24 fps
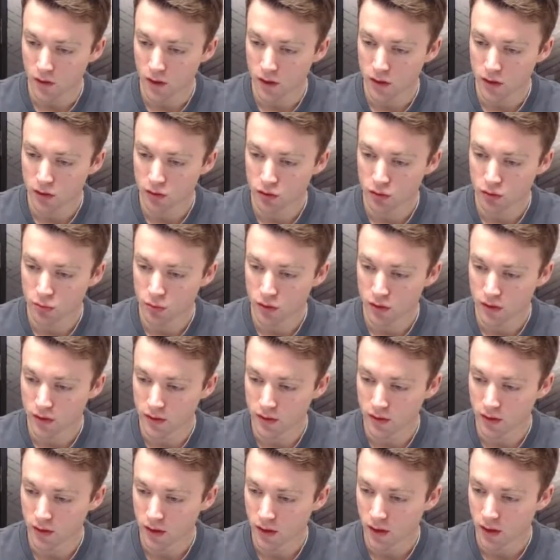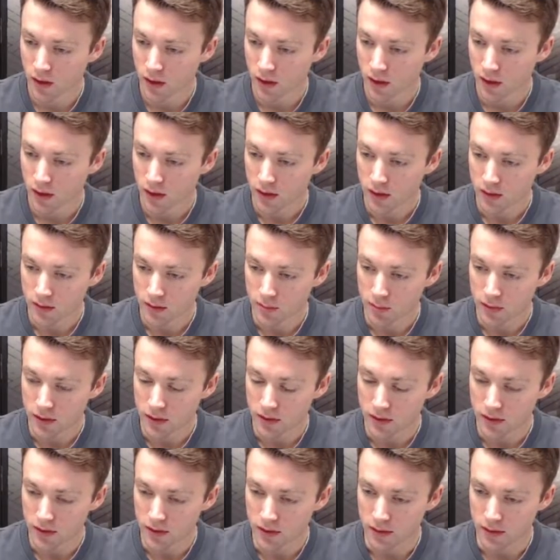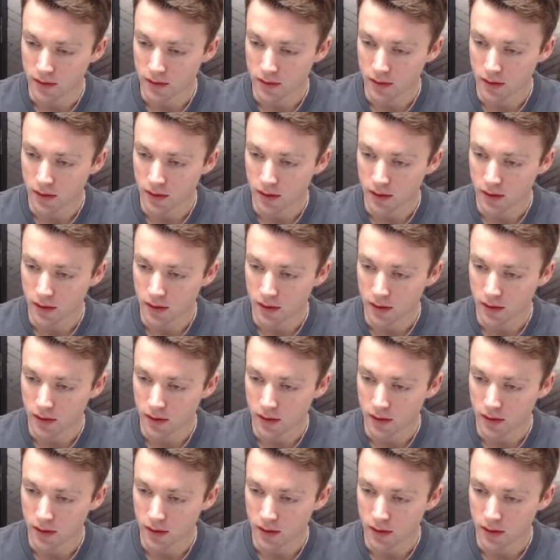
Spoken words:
He just wants his pieces